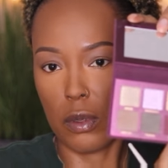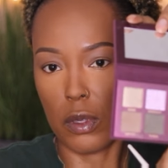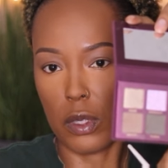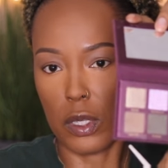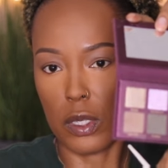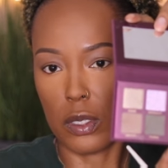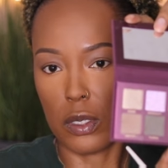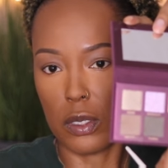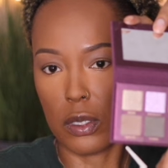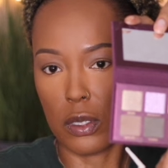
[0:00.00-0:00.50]

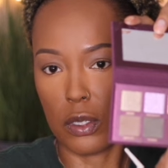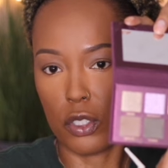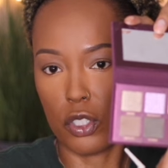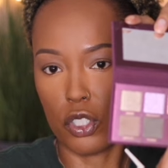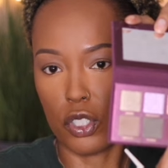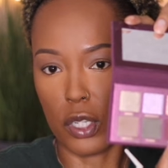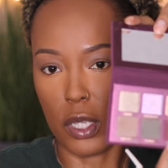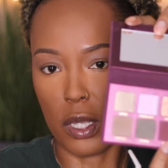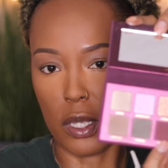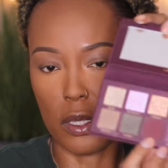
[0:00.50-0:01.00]
this
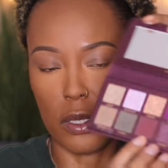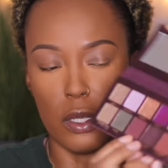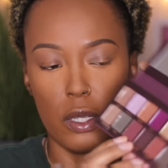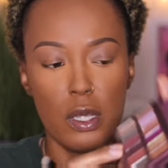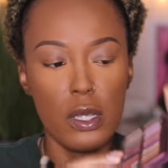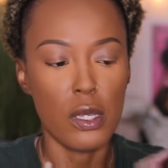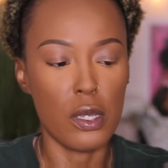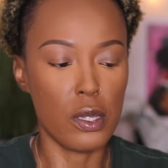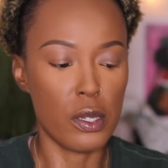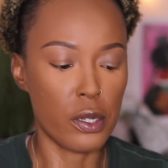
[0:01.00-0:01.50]
shade
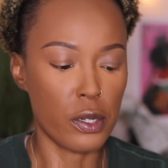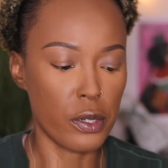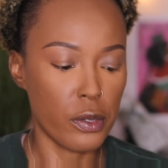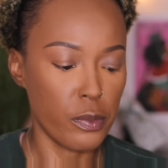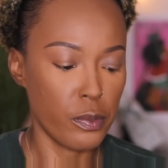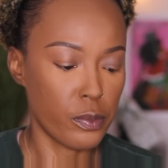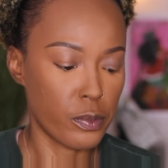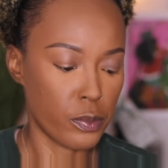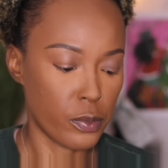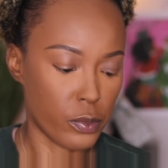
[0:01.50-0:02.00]
here.
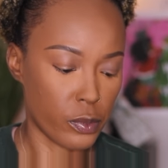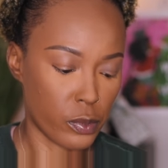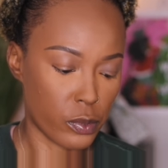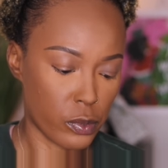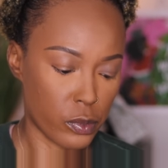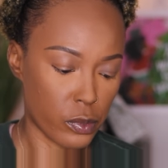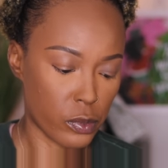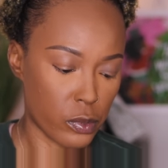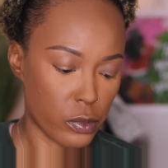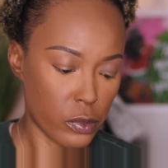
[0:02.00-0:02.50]

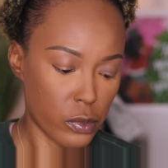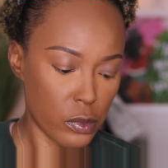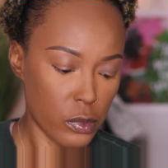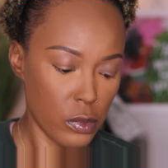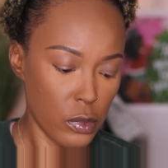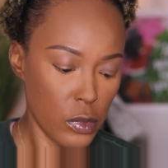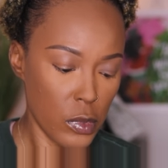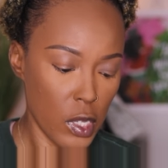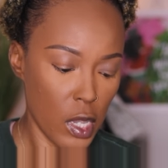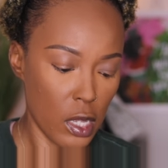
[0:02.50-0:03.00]

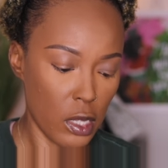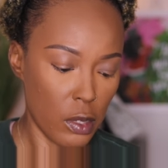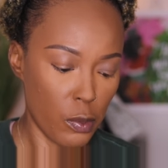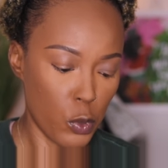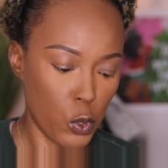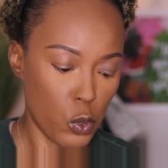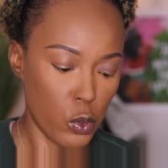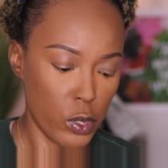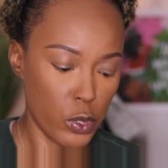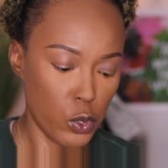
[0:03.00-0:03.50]
And I'm
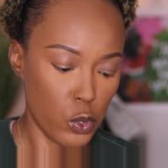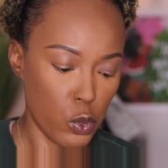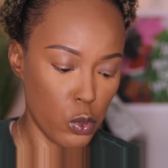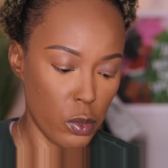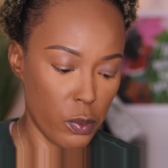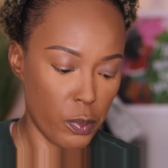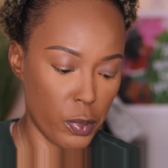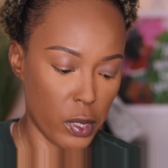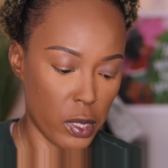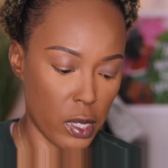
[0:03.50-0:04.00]
going to
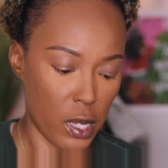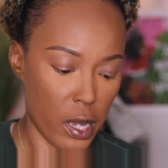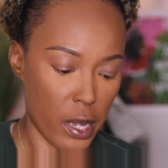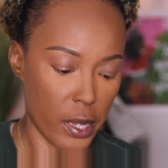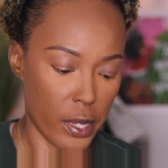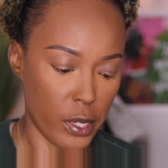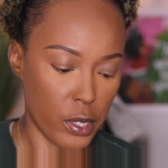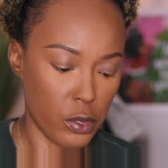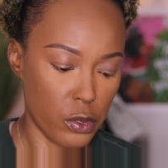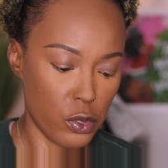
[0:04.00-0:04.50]

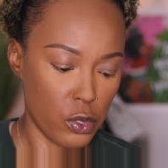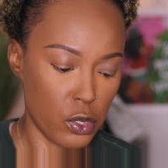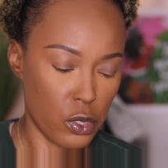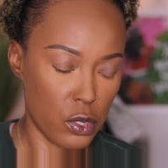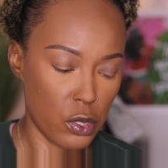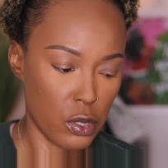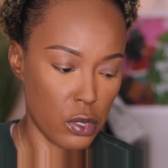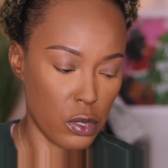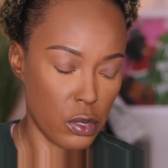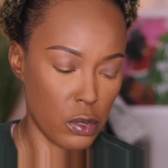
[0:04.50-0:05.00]
apply it
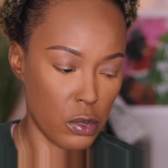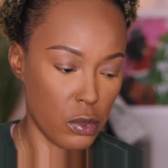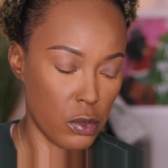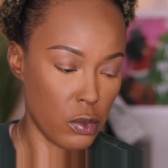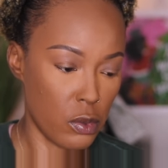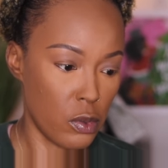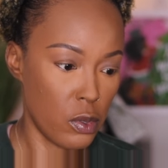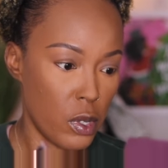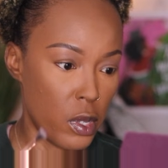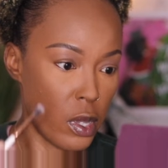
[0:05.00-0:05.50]

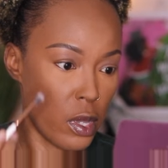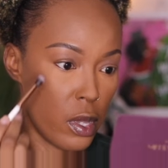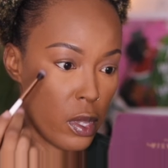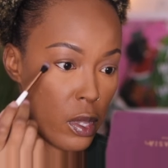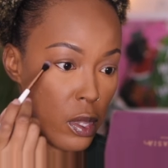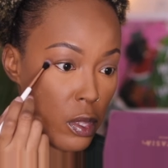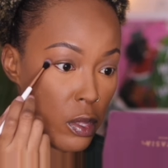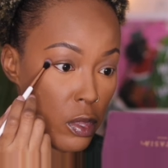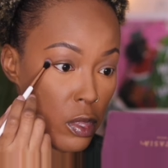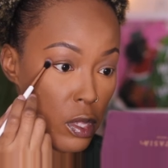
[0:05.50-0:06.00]
to
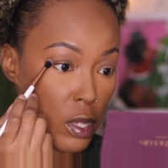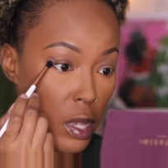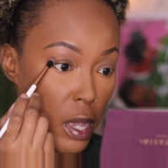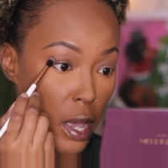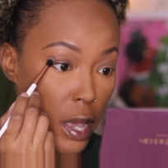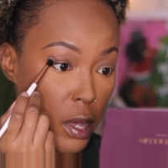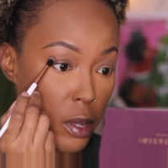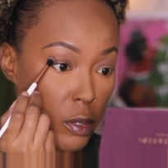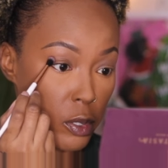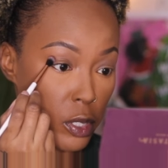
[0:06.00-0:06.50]
the
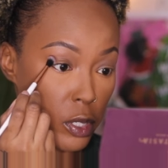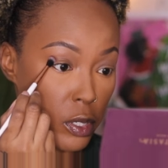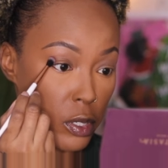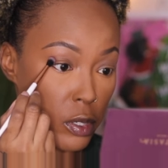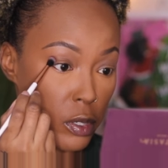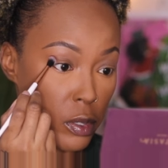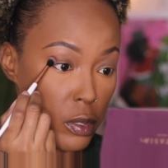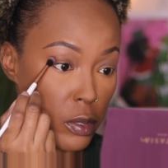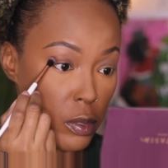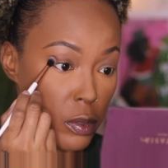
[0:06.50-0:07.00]
outer
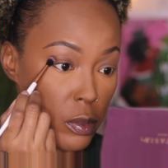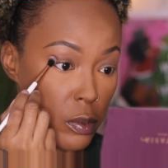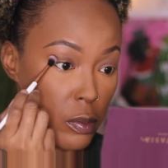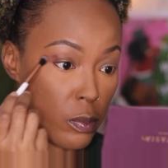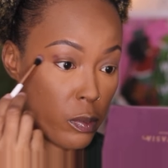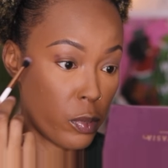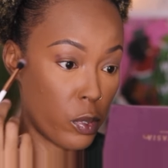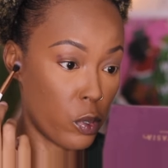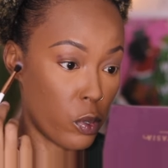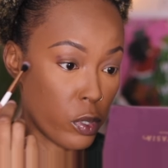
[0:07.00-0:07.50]

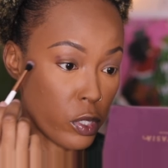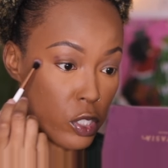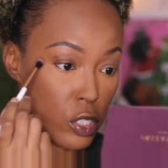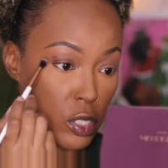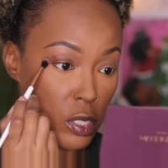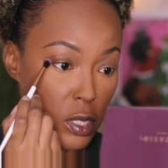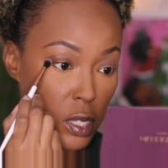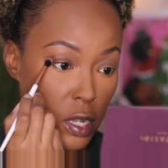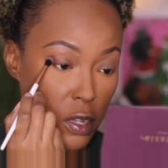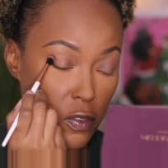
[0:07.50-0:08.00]

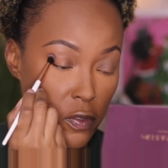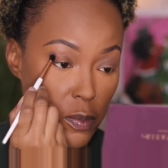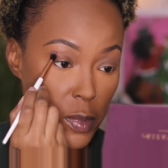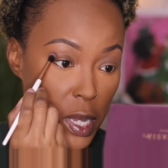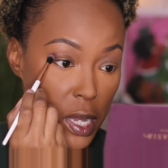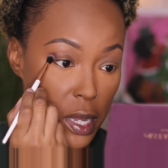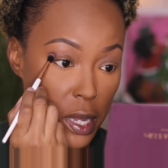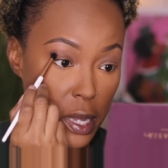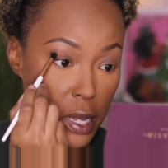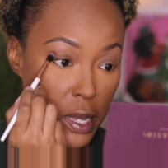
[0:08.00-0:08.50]
portion of
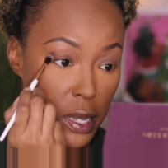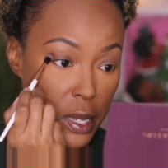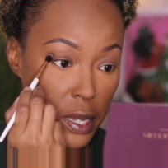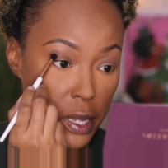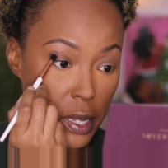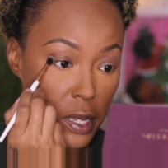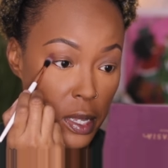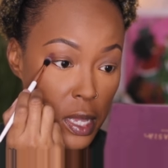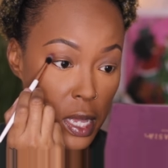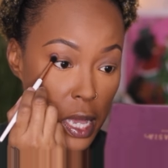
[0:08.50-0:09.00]
my
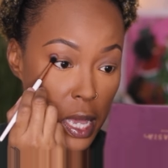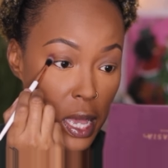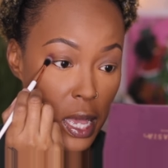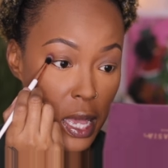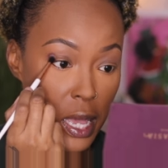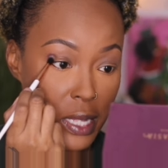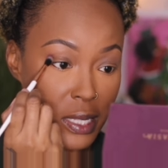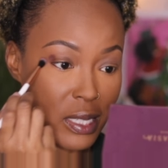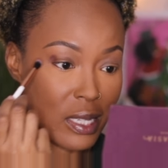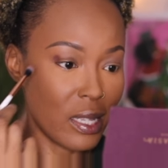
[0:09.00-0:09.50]
eye.
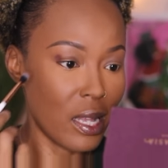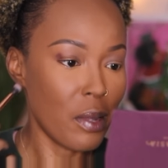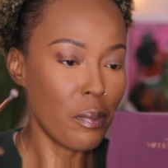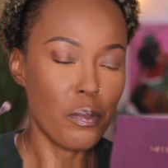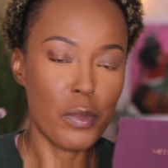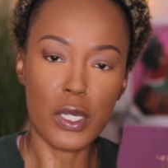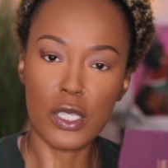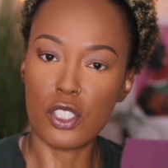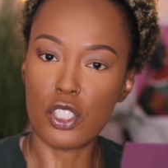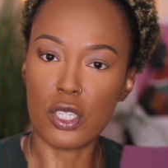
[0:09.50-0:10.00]
And did I
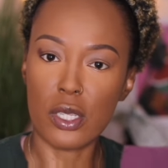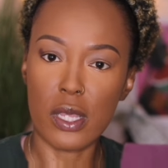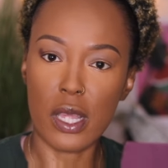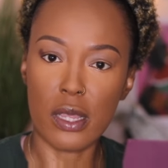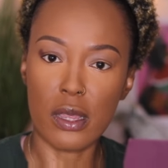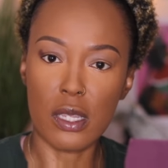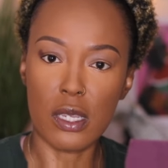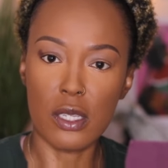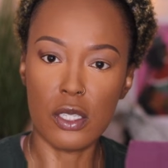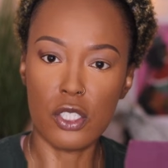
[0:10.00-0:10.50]
mention
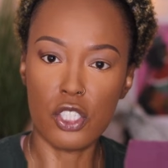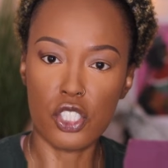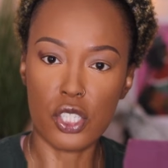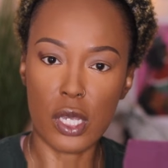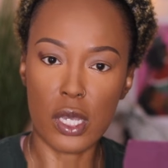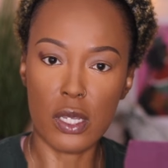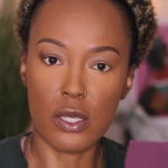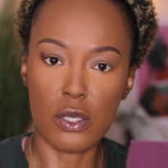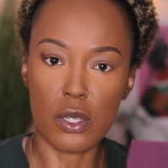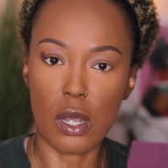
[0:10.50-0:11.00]
that these
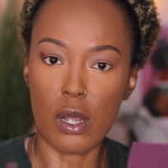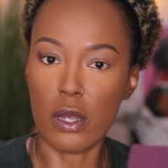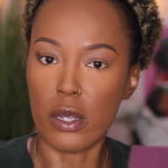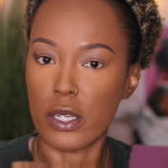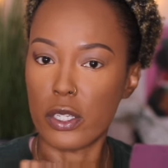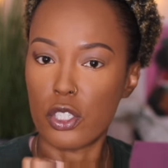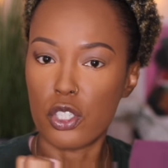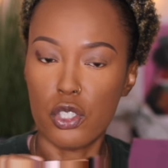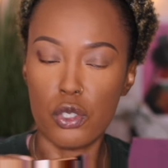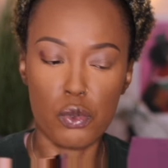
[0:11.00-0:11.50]
shades are
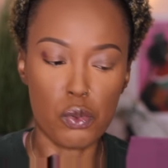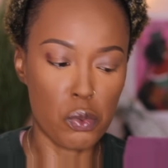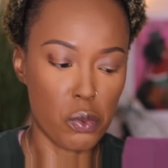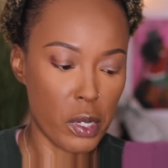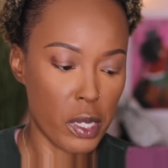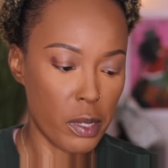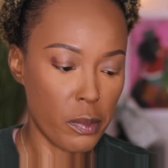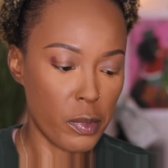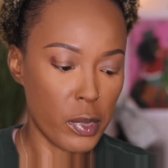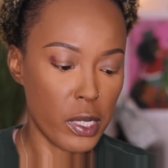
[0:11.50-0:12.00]

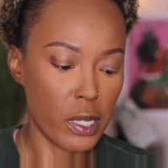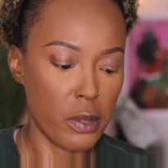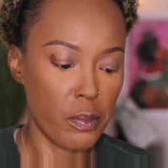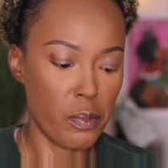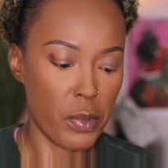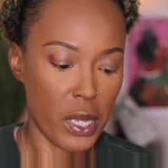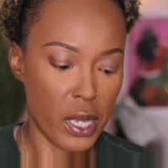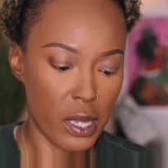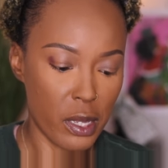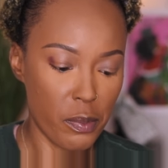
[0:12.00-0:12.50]
extremely
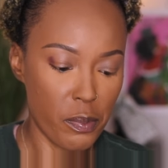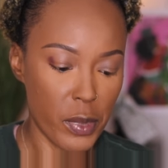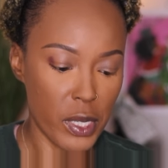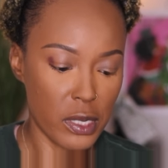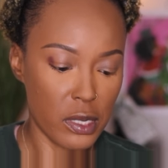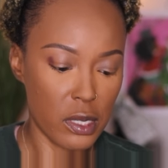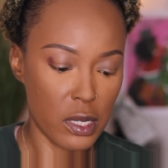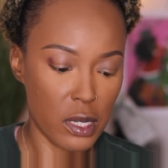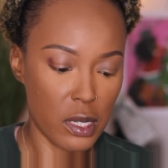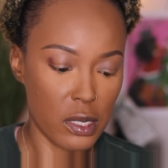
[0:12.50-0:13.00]

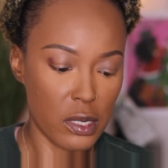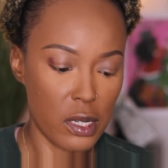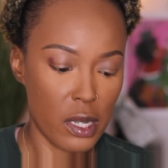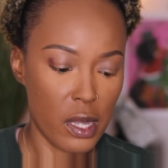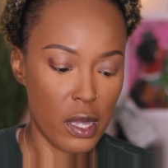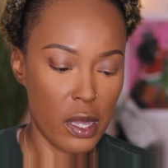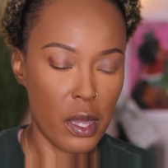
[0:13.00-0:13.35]
pigmented?